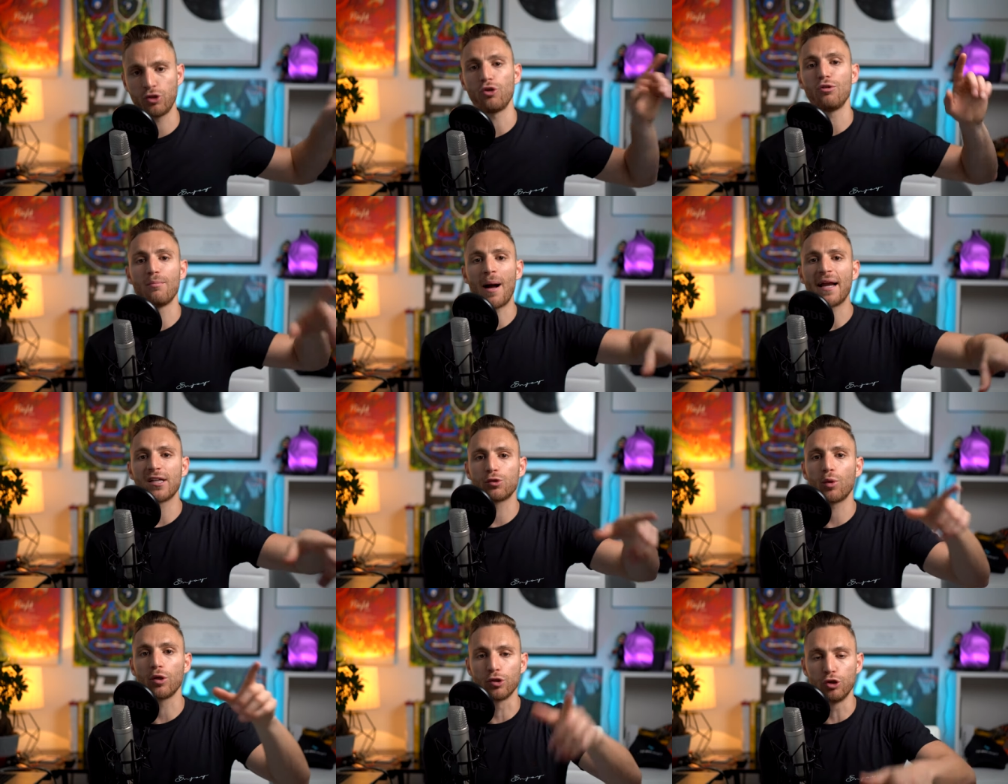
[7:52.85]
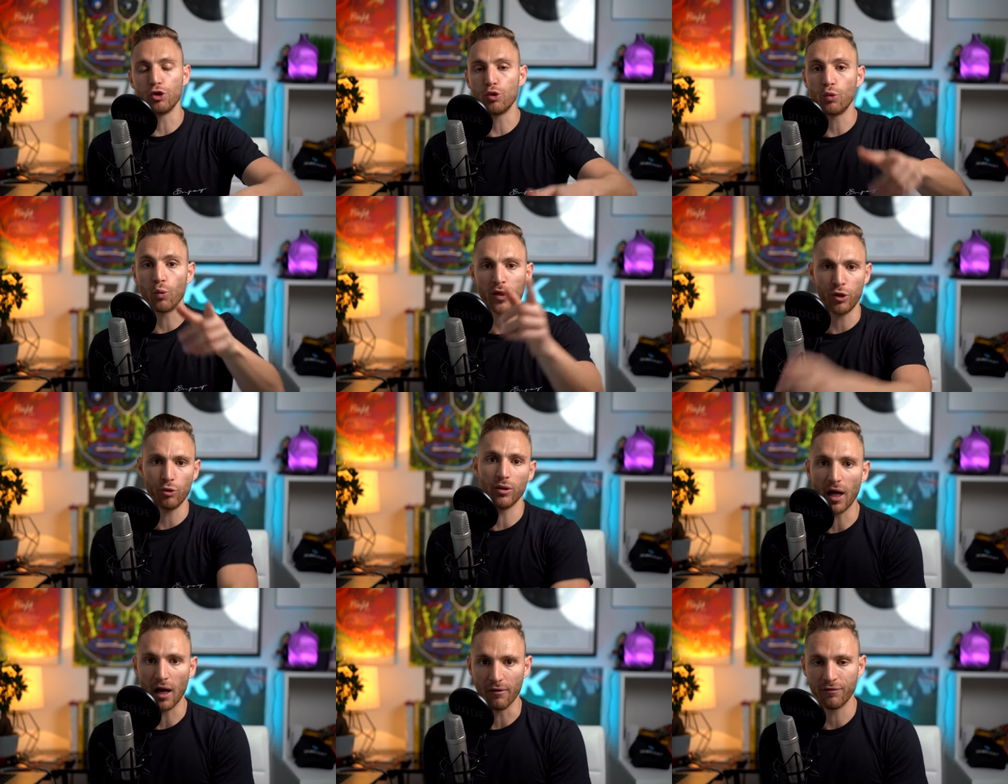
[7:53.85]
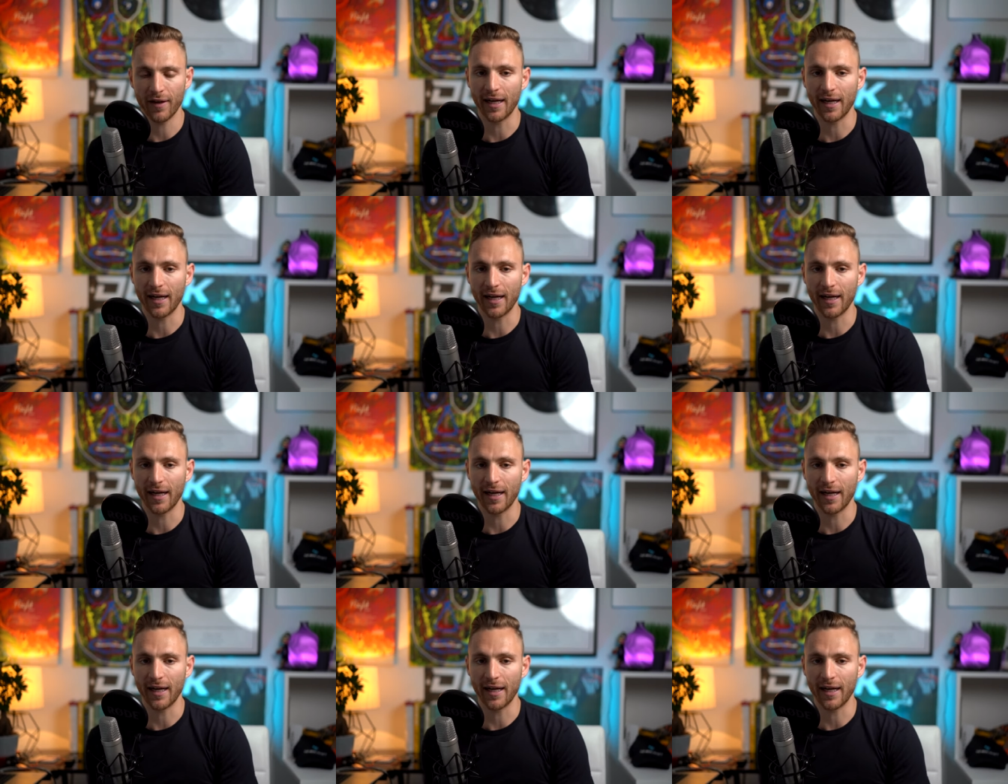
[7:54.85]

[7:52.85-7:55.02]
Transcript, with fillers: so you might as well do what you love."